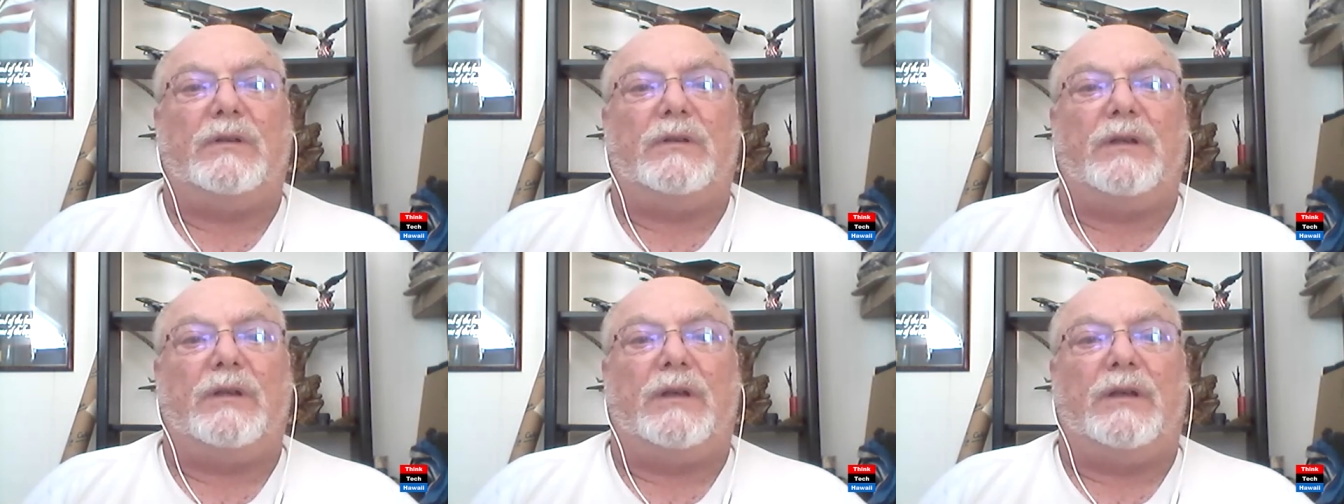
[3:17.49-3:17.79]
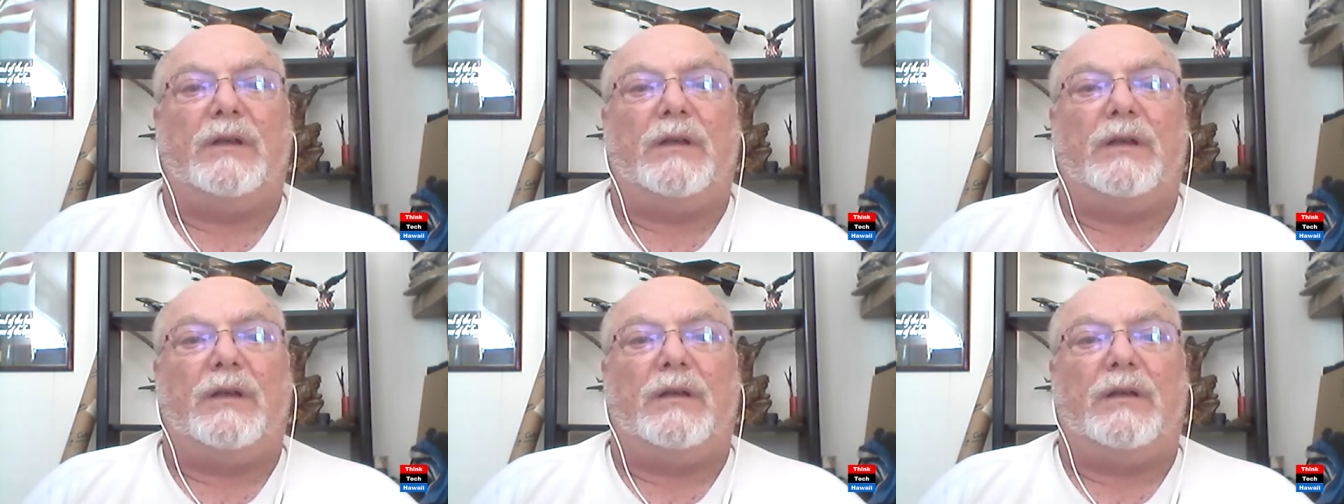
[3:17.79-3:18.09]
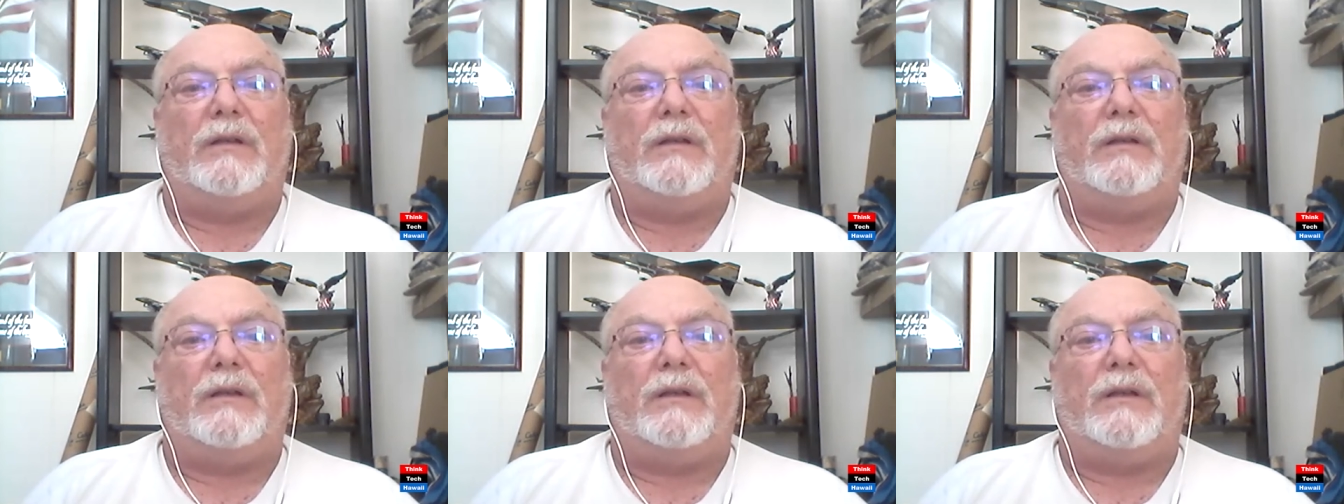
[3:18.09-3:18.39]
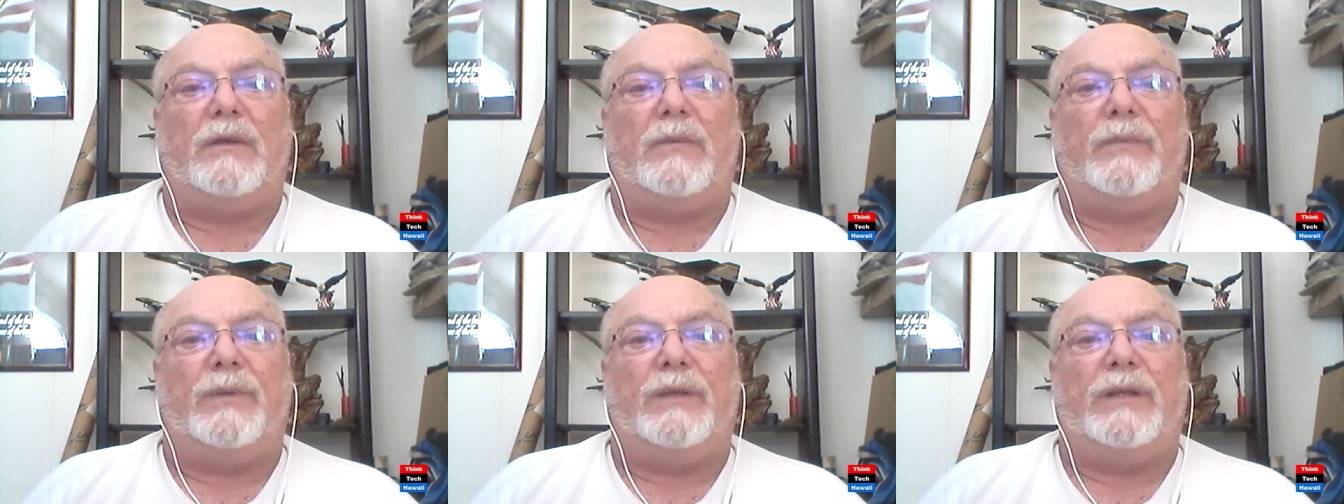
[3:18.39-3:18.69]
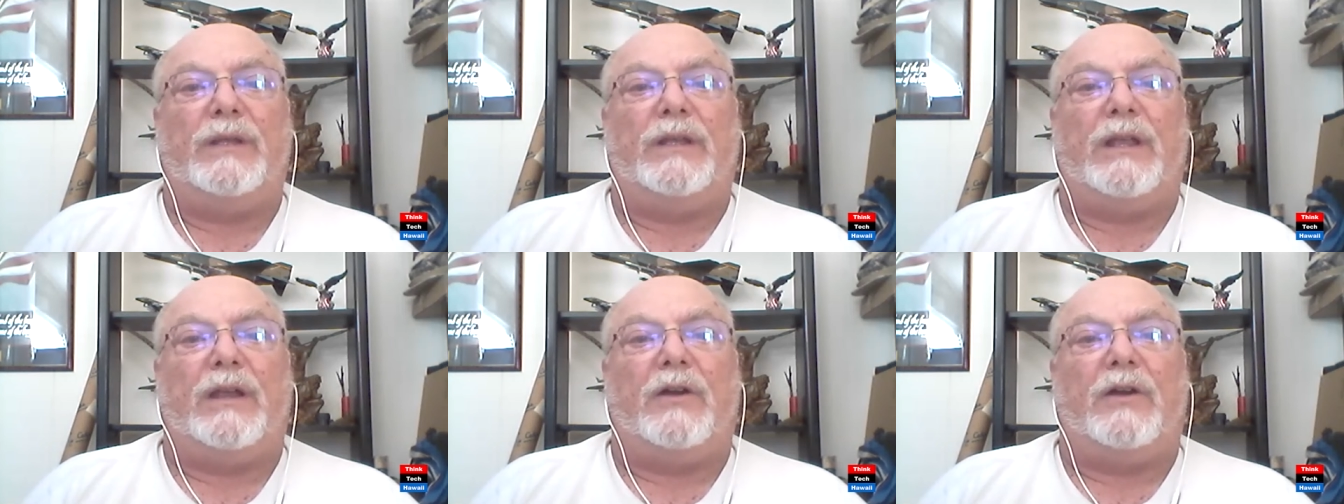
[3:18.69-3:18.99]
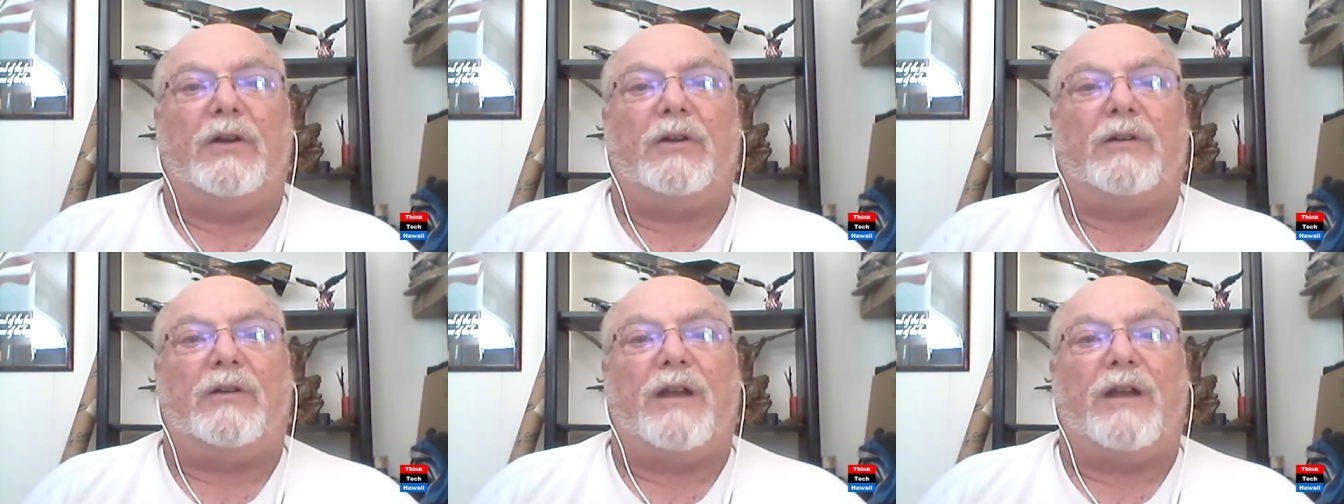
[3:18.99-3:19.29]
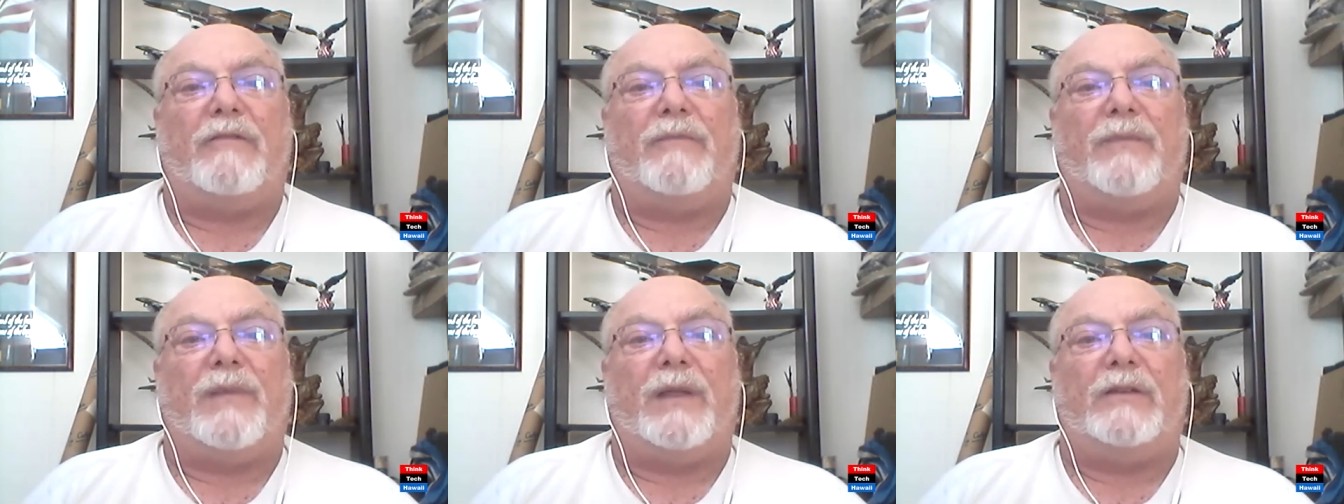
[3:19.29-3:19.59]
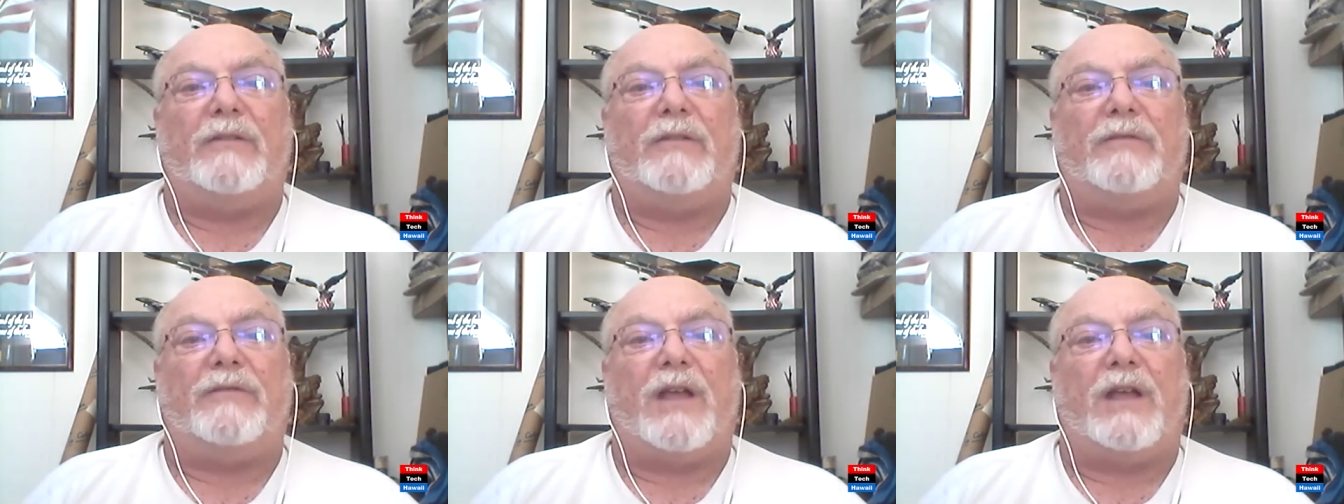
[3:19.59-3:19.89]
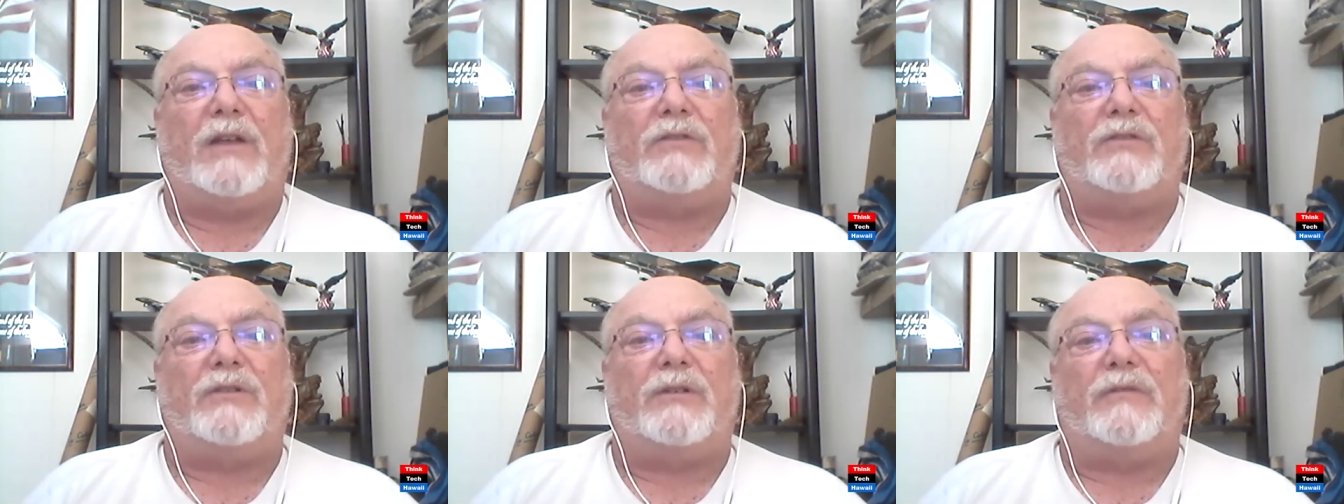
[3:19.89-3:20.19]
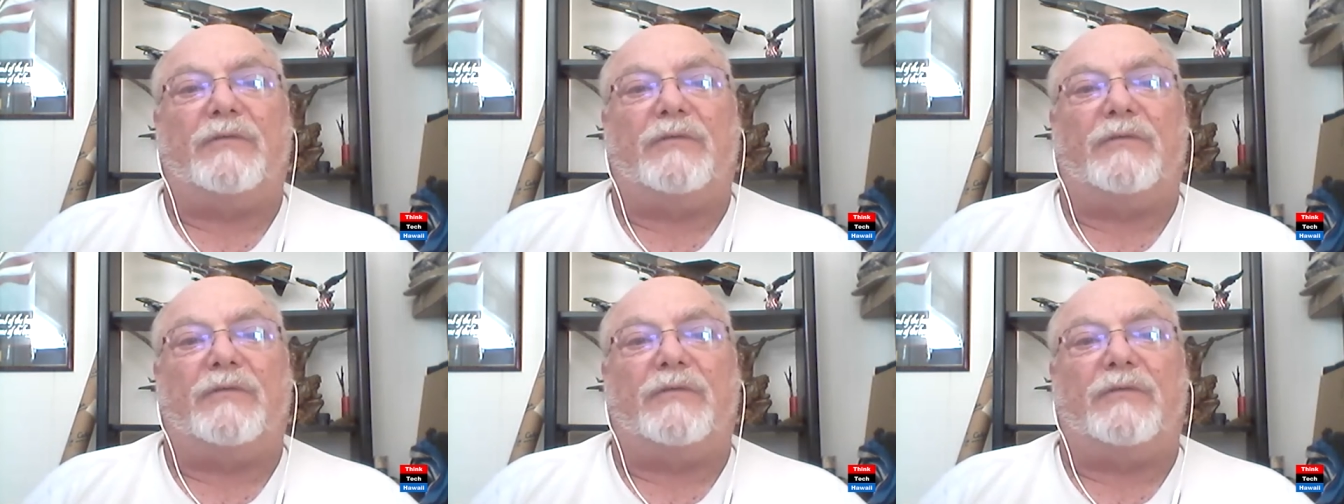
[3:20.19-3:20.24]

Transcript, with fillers: a big aircraft manufacturer.